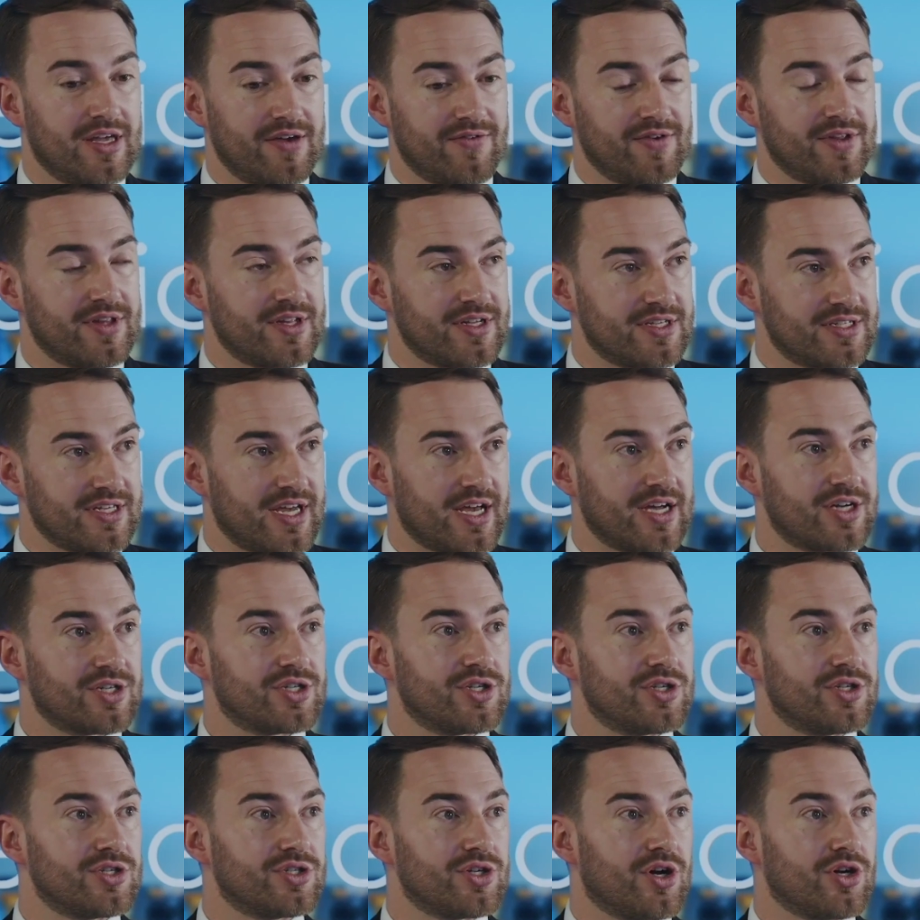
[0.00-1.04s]
giving the
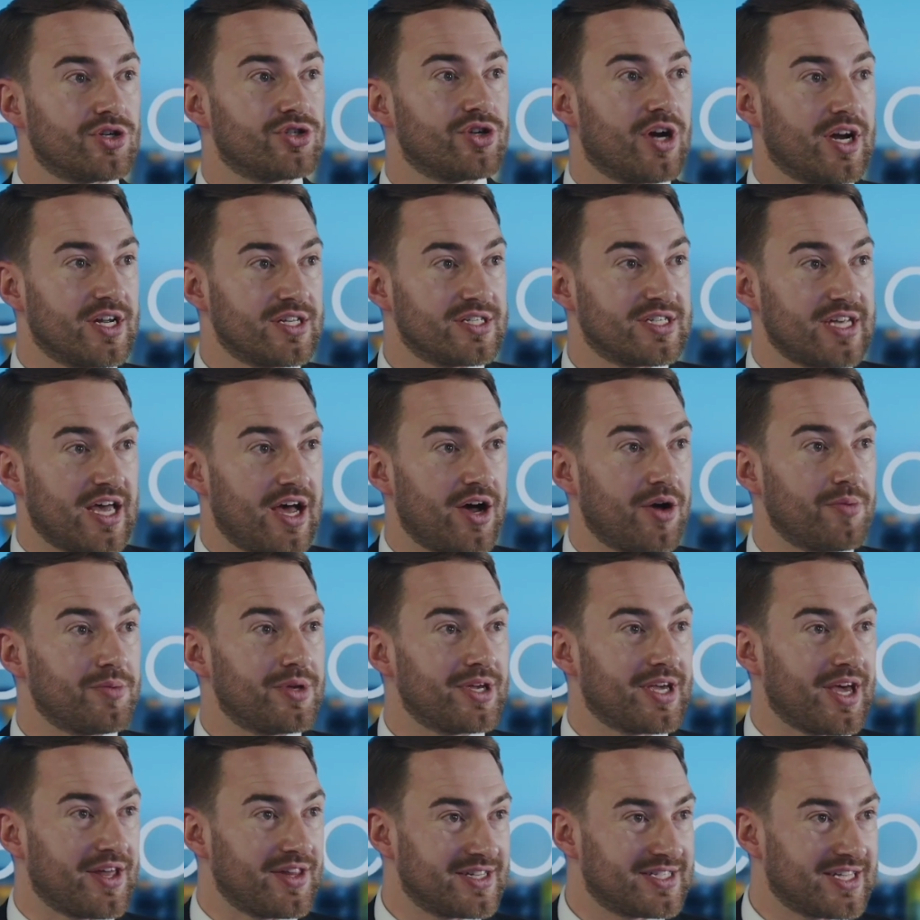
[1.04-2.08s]
sections or trying to help you
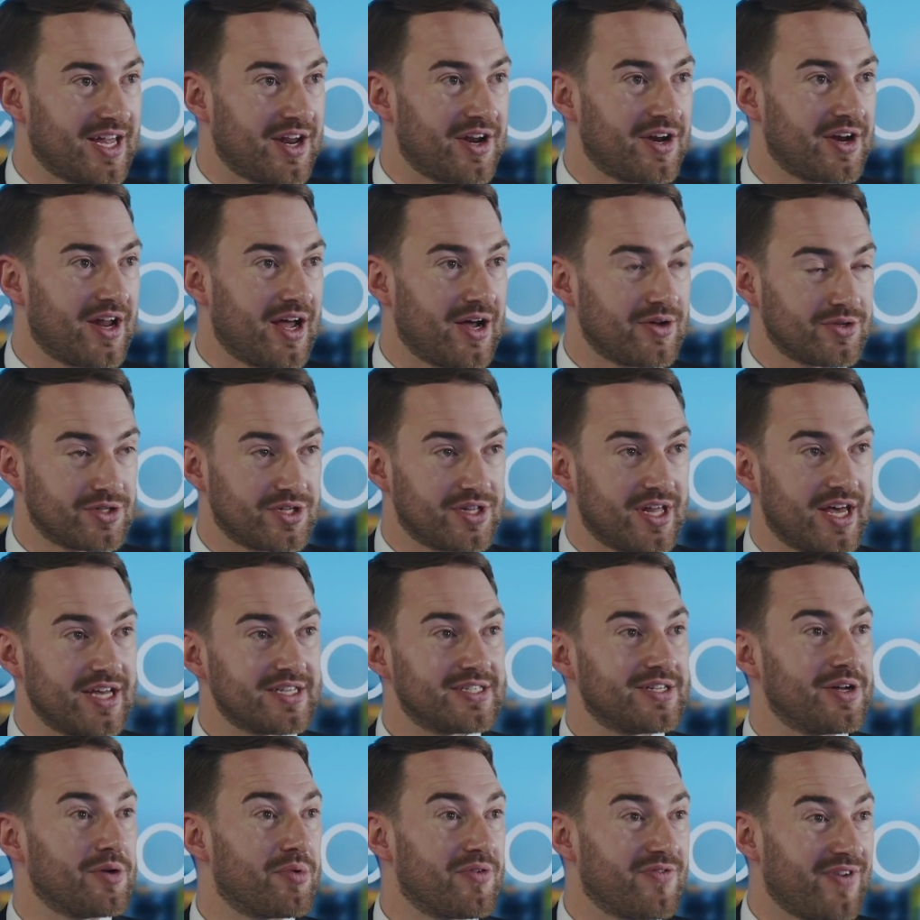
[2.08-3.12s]
get the tenant out. So they're
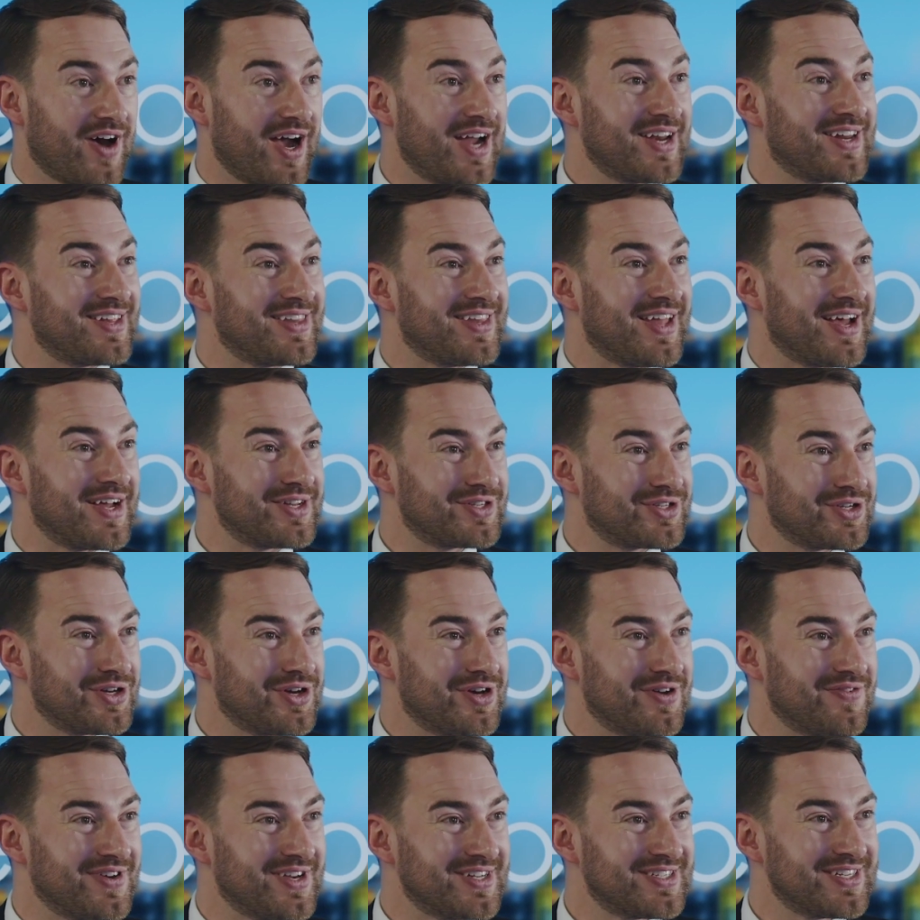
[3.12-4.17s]
still providing their
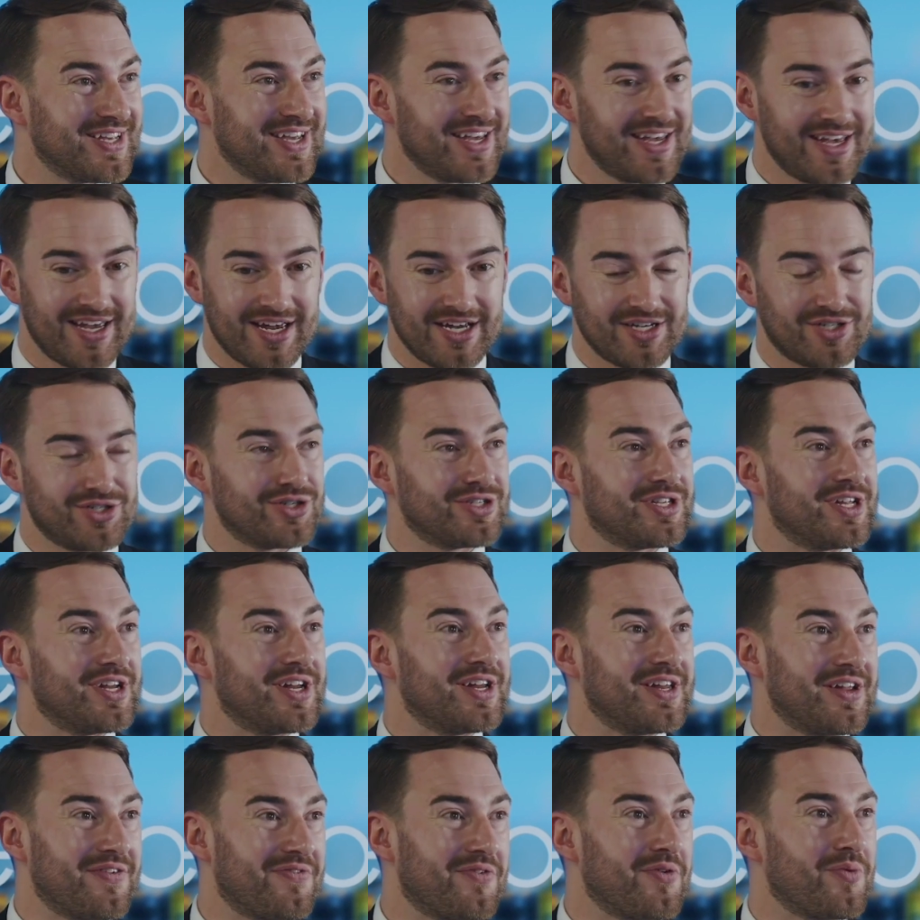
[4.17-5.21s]
service. It's just in a
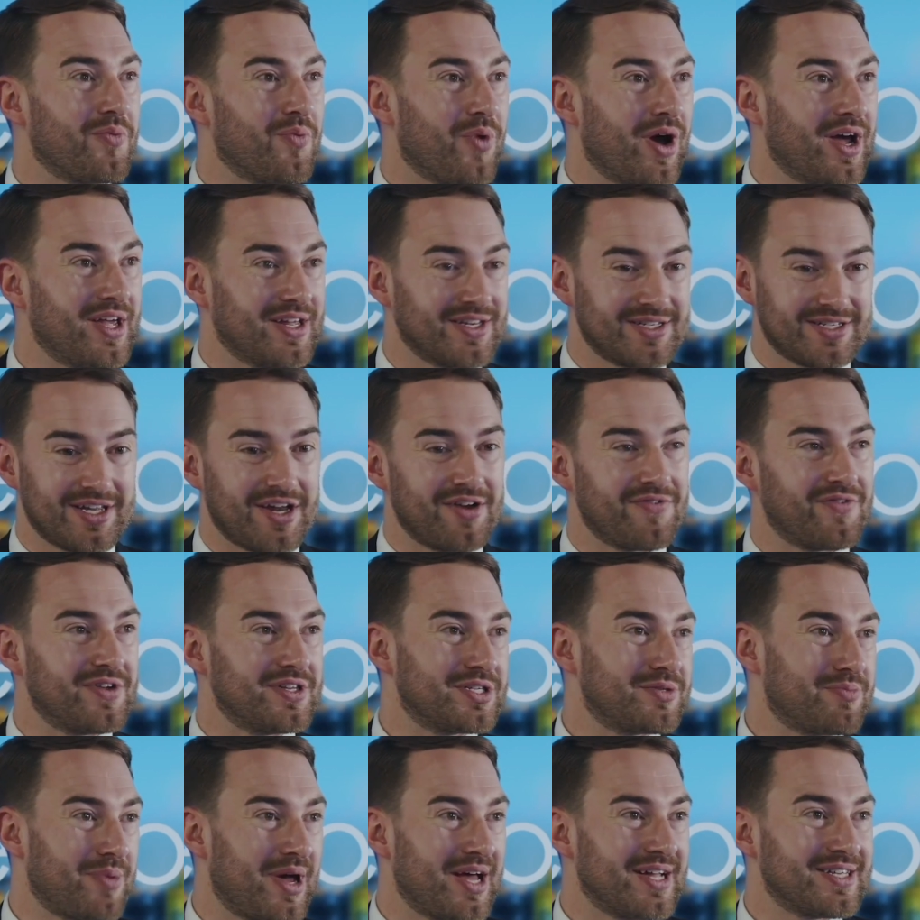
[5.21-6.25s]
different way. Instead of
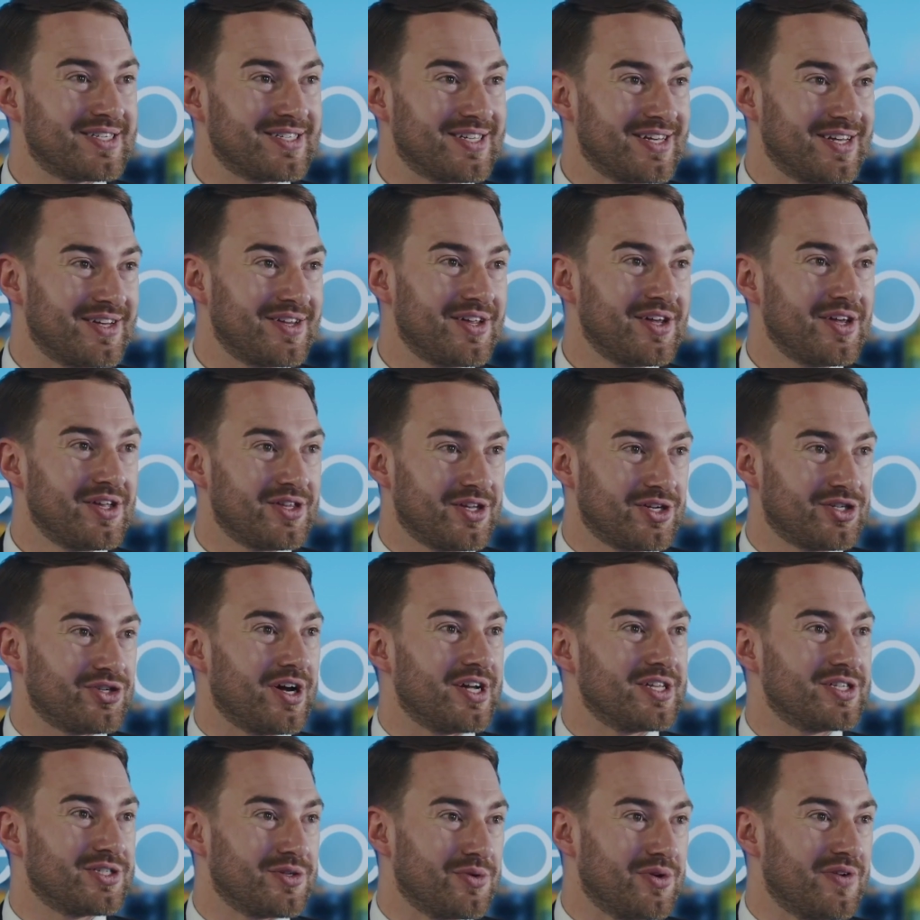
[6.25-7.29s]
inspecting, they're
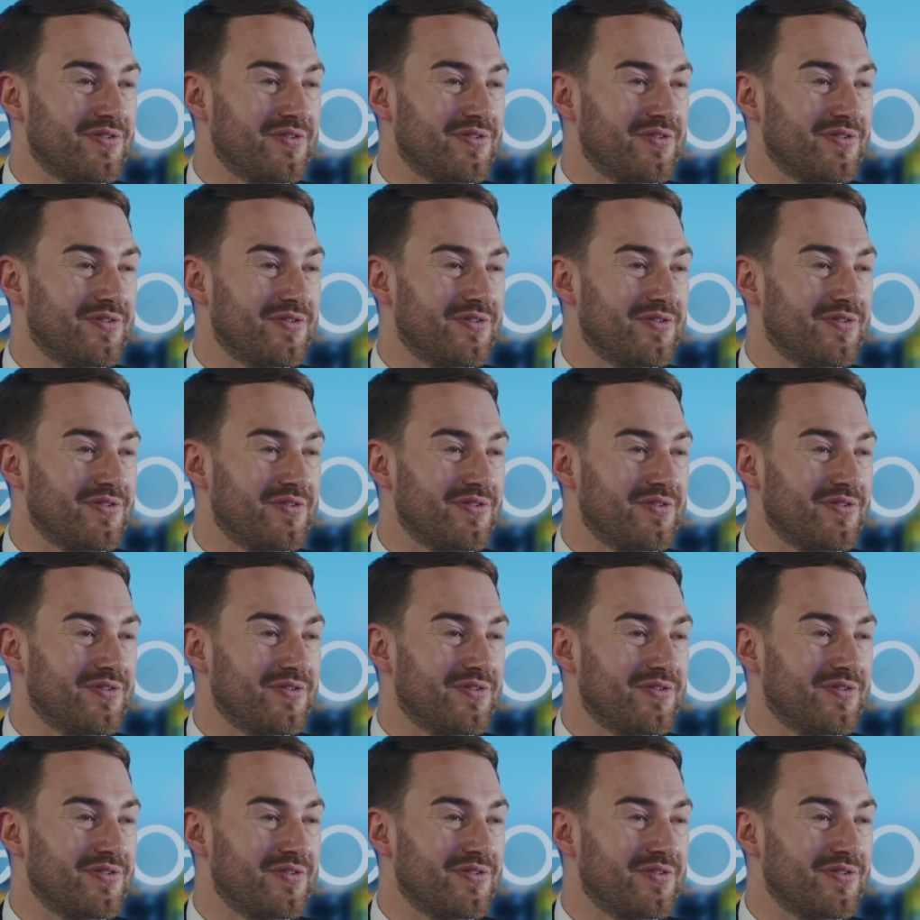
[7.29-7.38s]
trying to